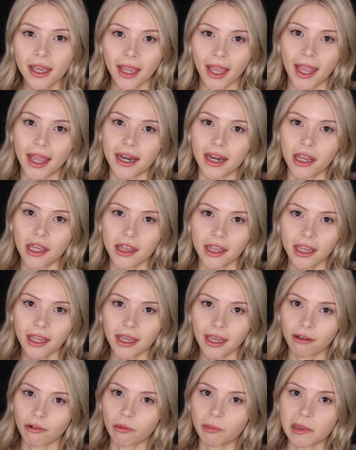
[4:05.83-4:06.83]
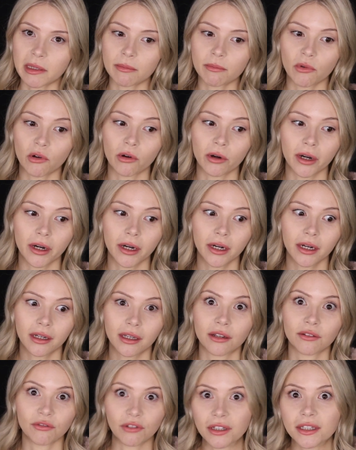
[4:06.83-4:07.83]
and I think it will be more
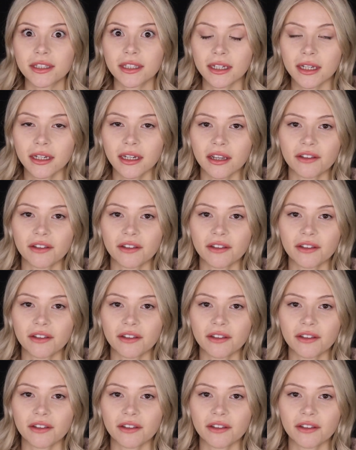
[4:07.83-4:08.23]
convincing